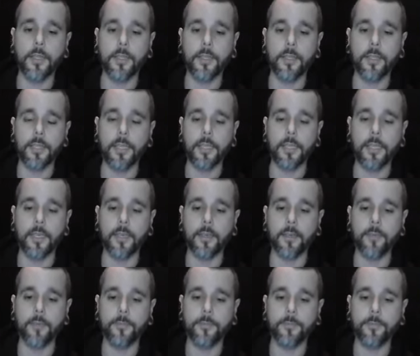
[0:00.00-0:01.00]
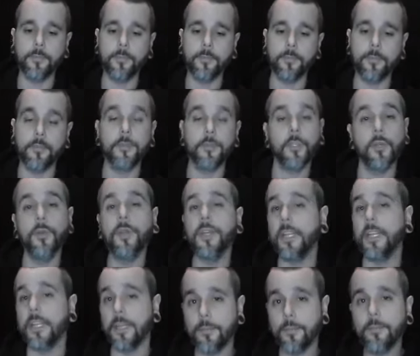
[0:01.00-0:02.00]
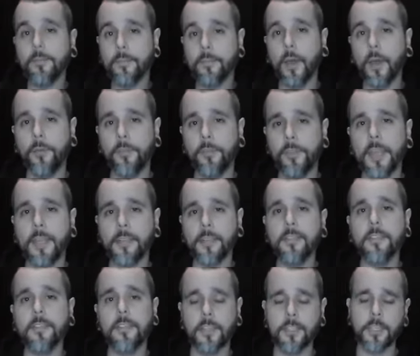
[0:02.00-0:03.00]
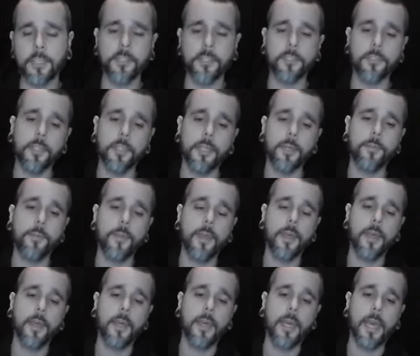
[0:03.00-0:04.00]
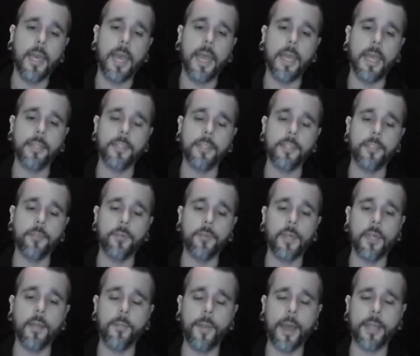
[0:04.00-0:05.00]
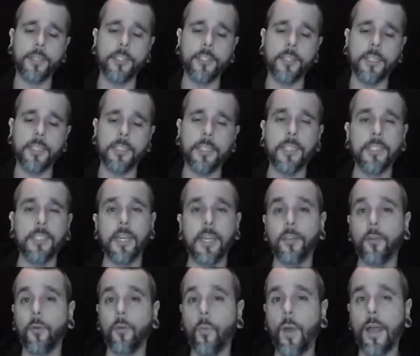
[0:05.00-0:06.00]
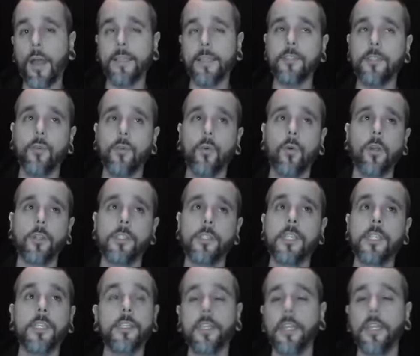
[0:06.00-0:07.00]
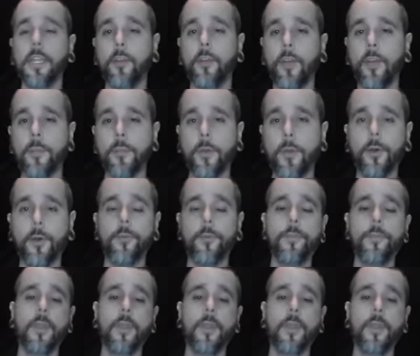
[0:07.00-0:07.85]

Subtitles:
the unity of things, essentially. And you can imagine this as either white or scintillating rainbow